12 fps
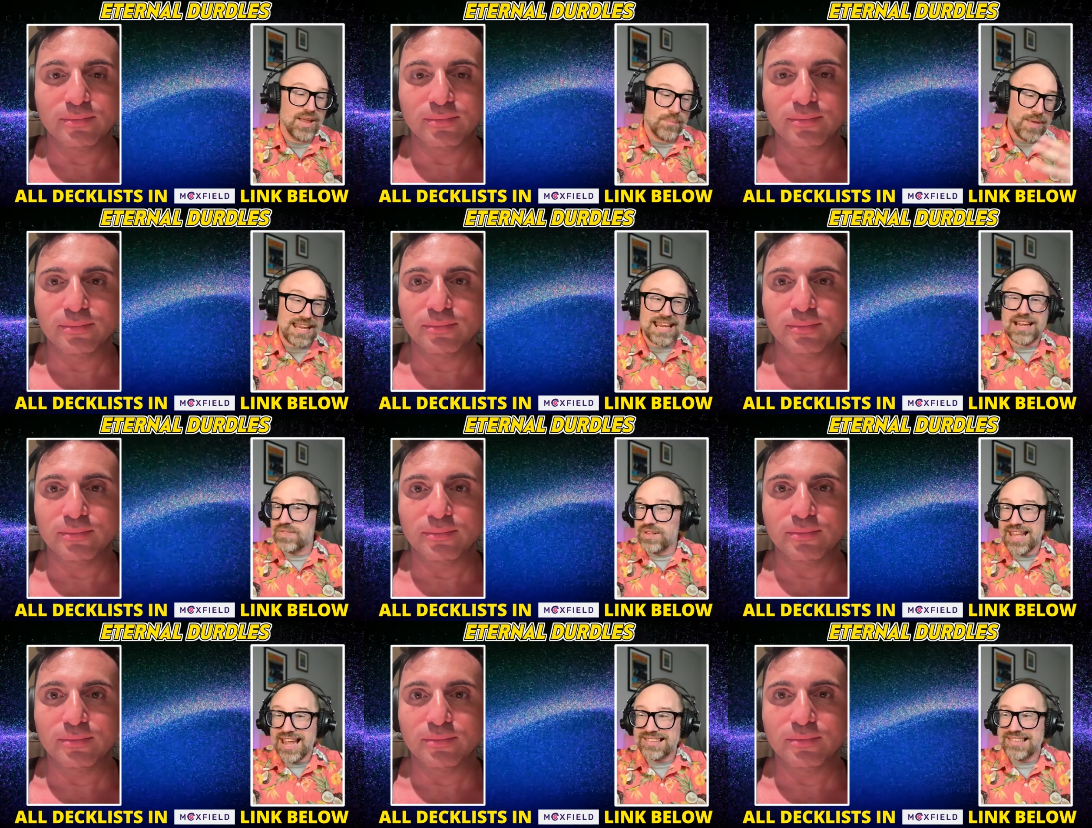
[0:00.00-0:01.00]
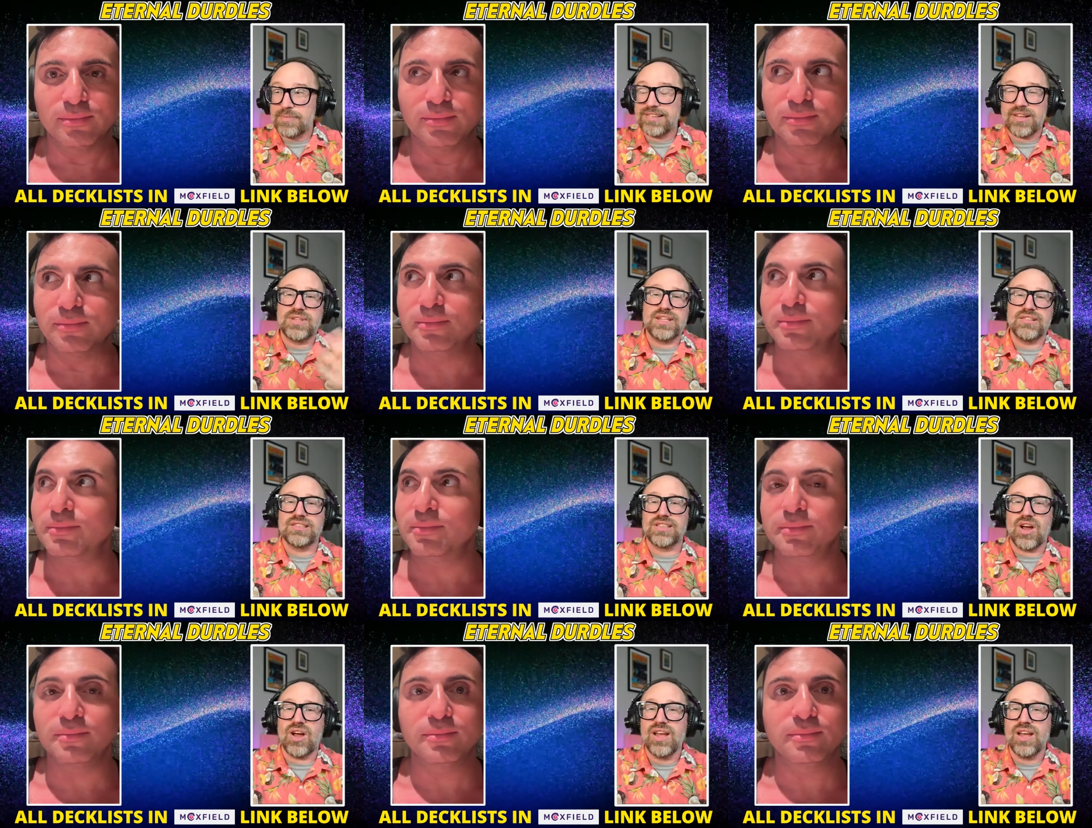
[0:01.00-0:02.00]
Speaker 1: making of the last episode that you
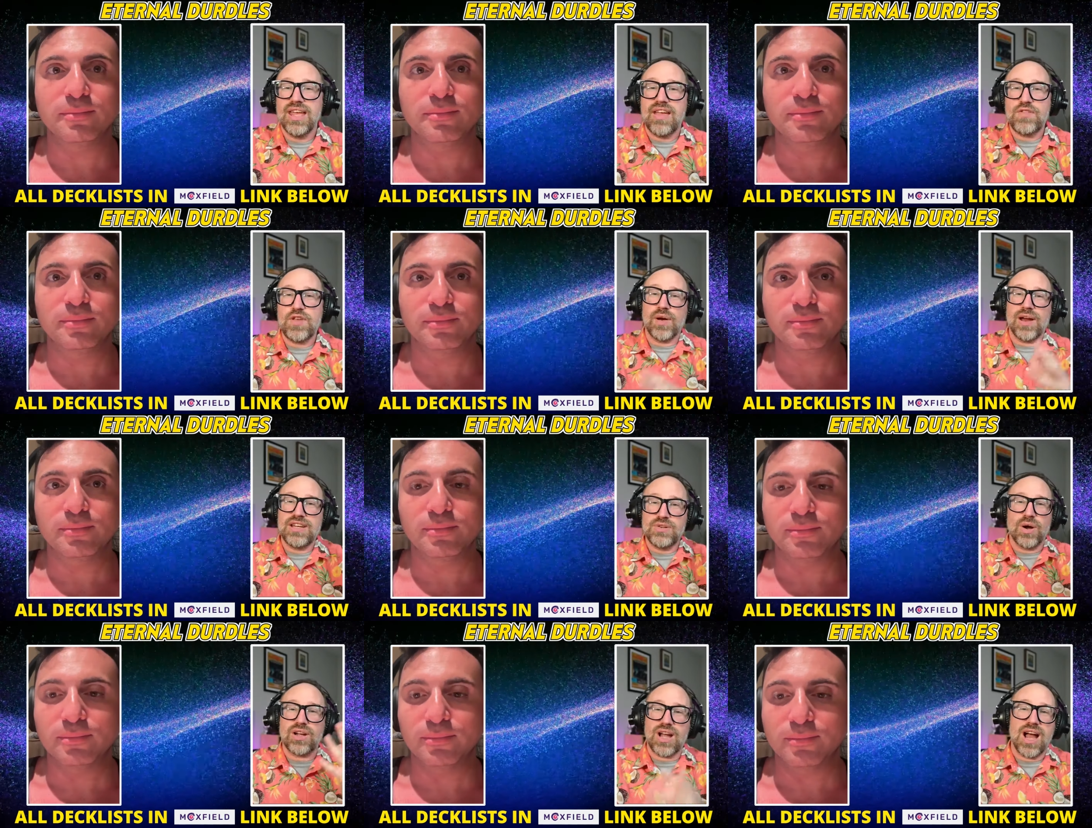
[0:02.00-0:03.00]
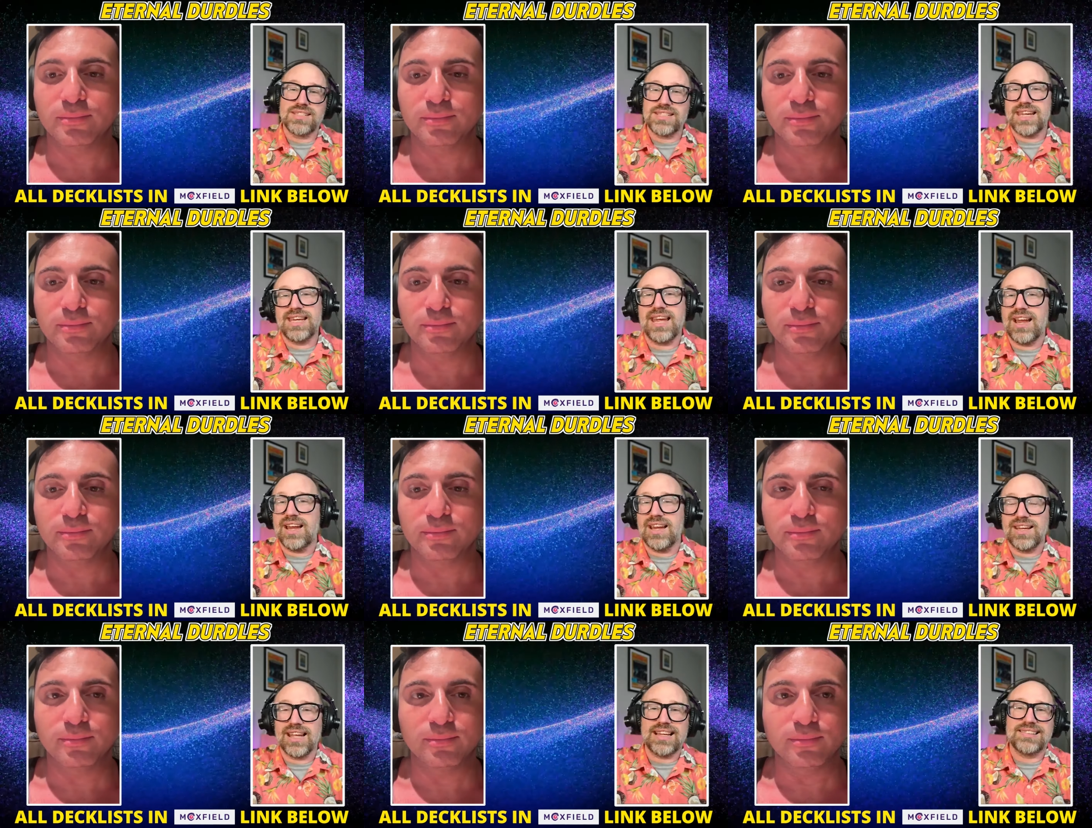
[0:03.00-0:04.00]
saw. If you're into our content,
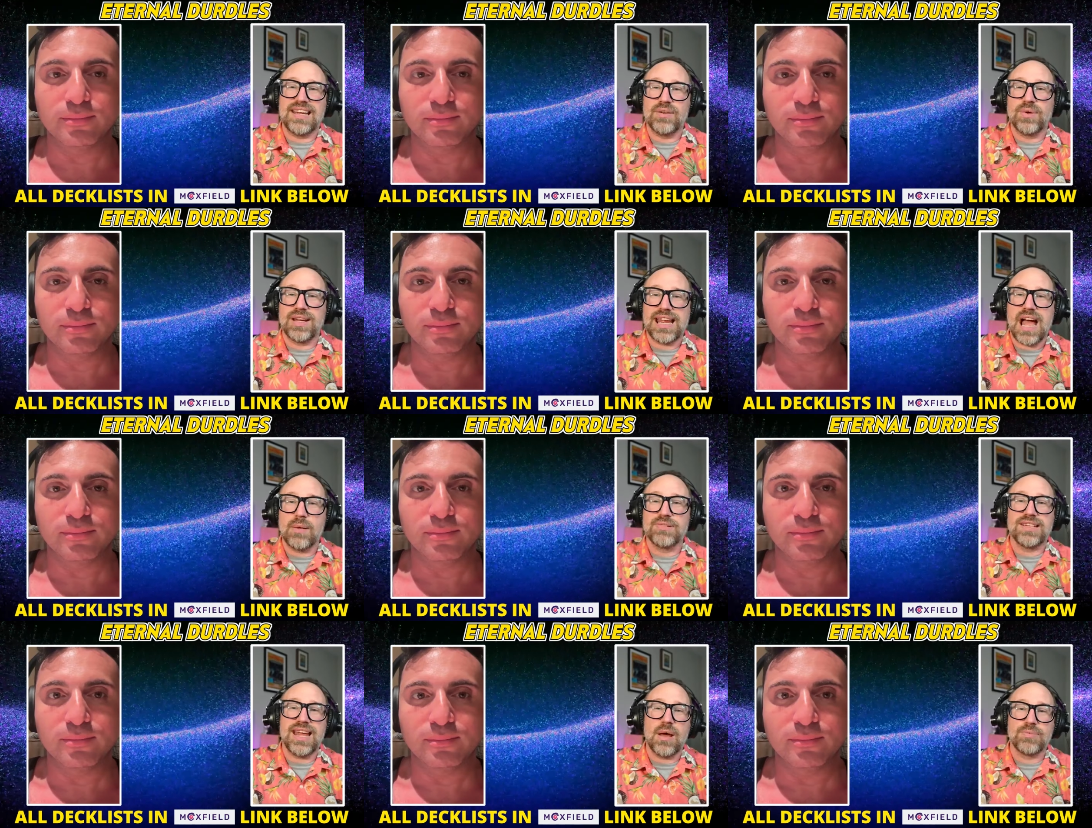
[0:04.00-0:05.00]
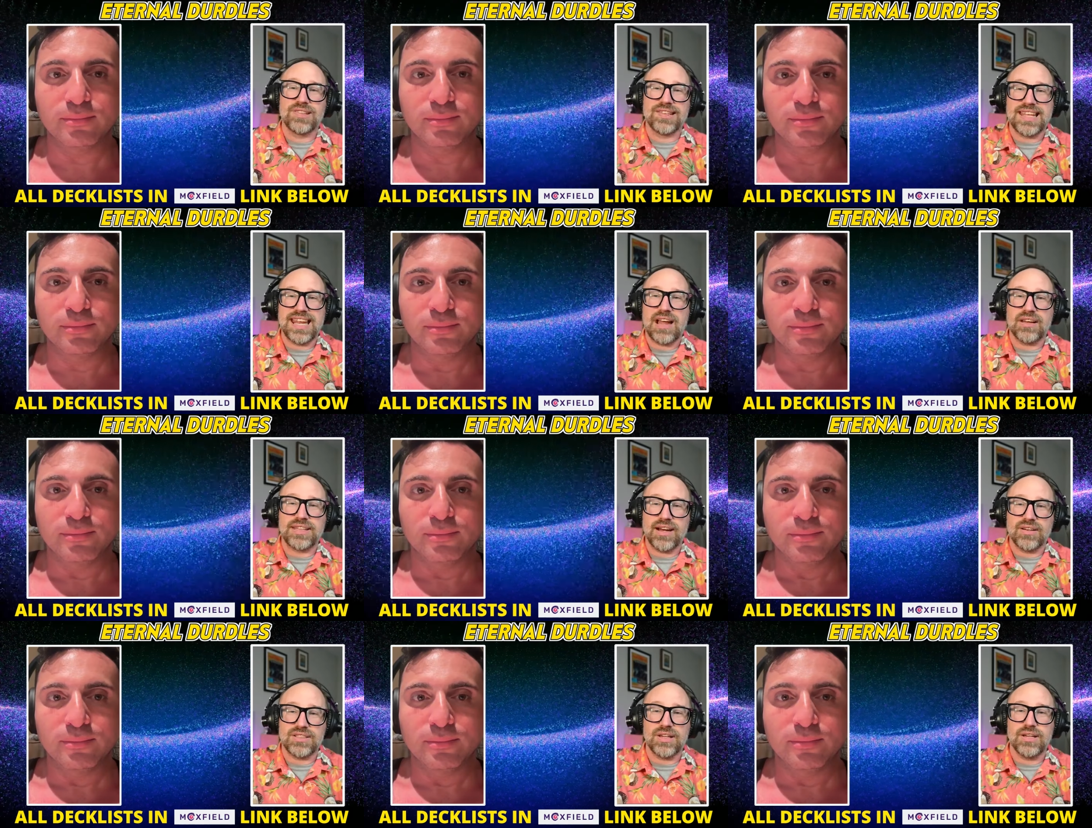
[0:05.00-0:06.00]
uh, like I said, it really helps and it helps us get out
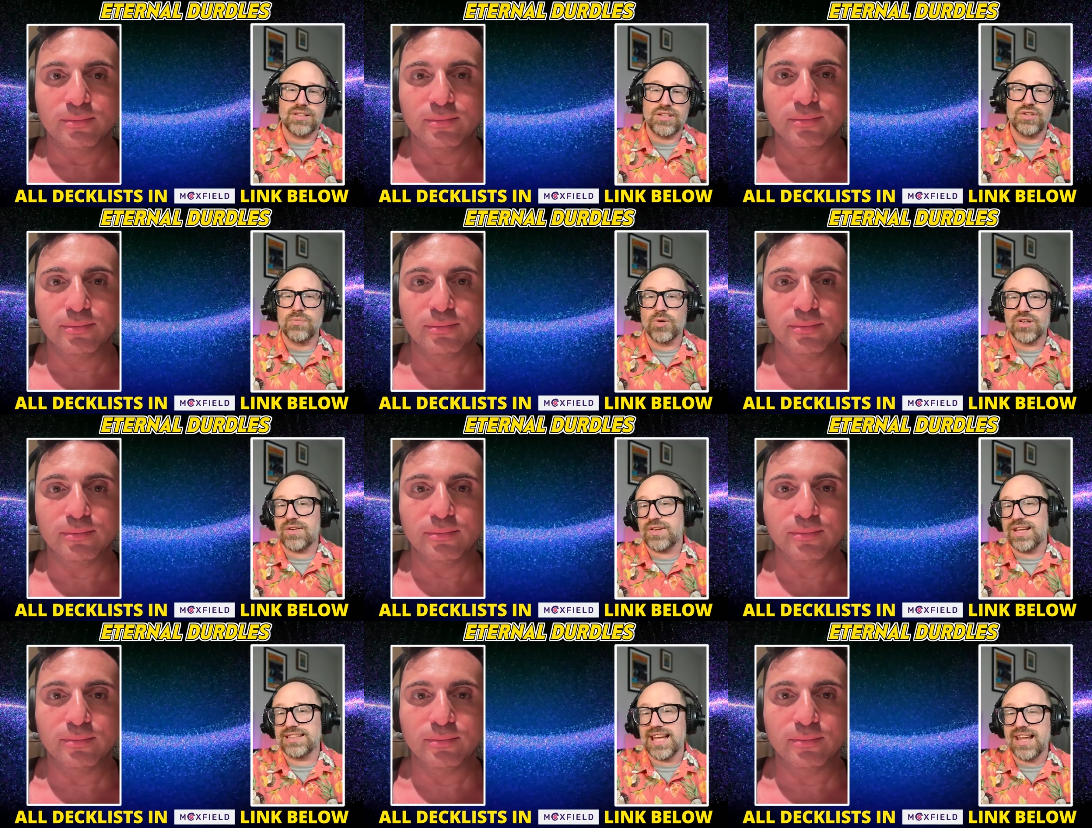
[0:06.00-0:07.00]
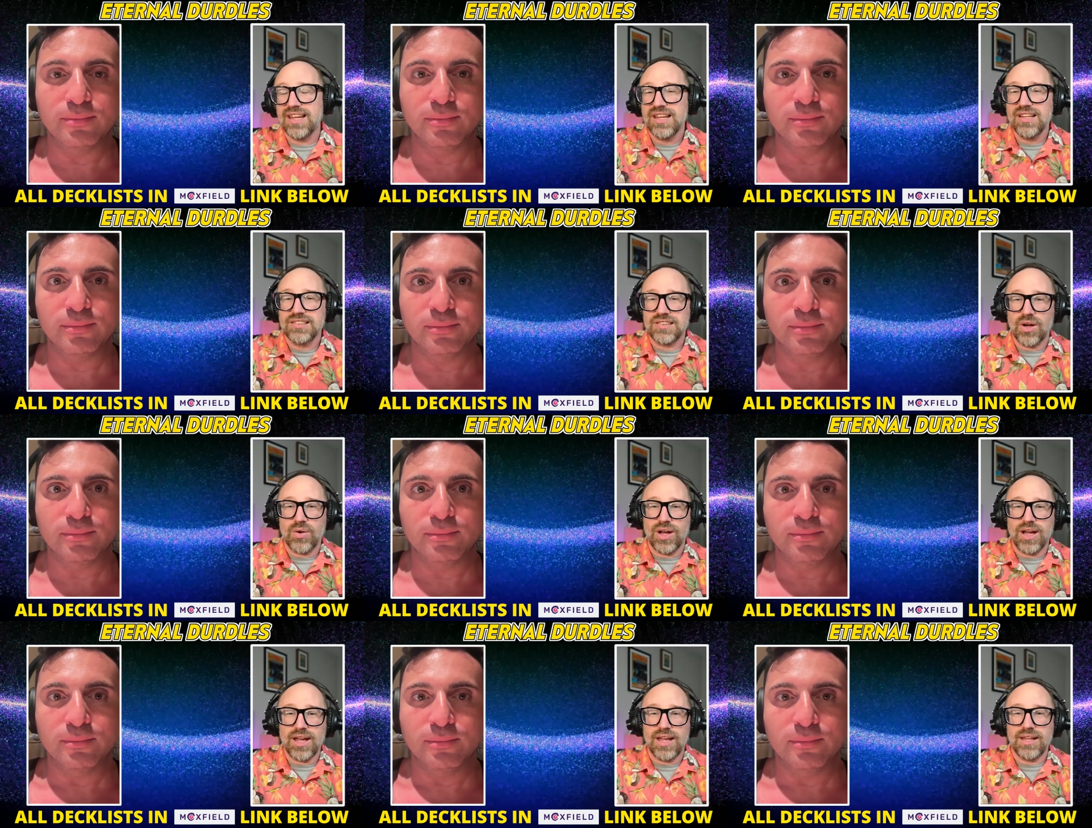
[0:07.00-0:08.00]
there to, to do more stuff like that. So,
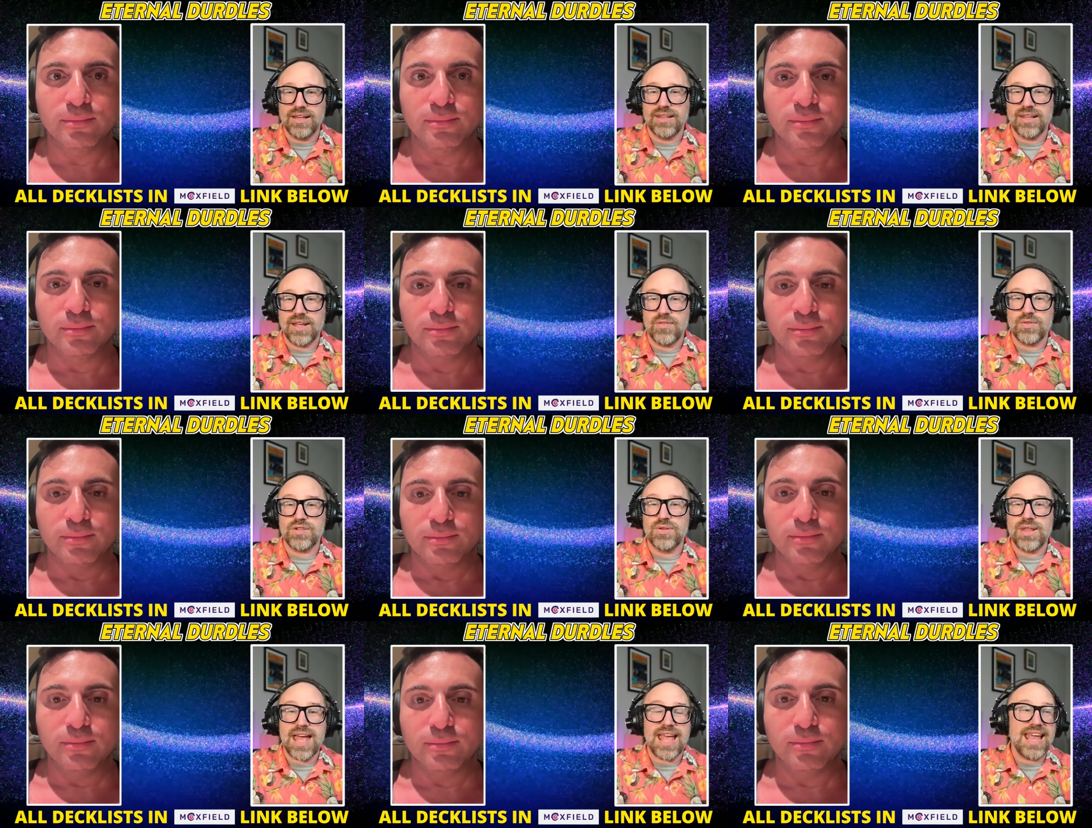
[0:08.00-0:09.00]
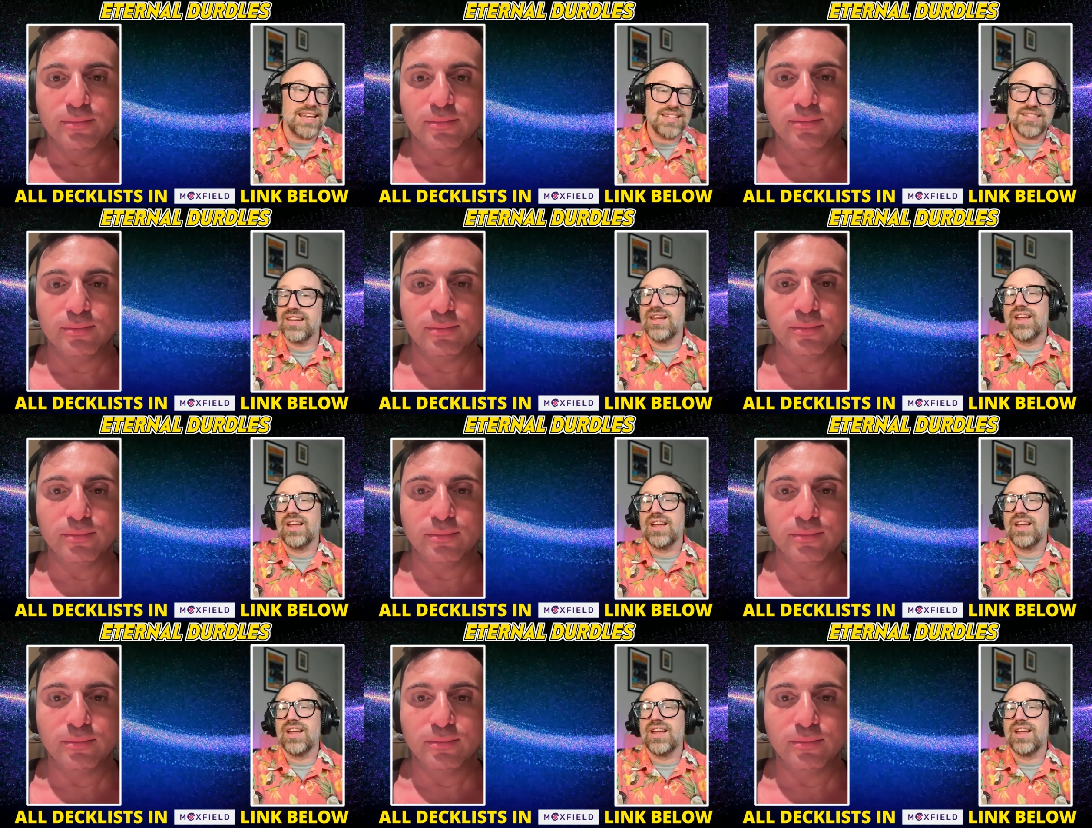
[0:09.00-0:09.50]
uh, to that end,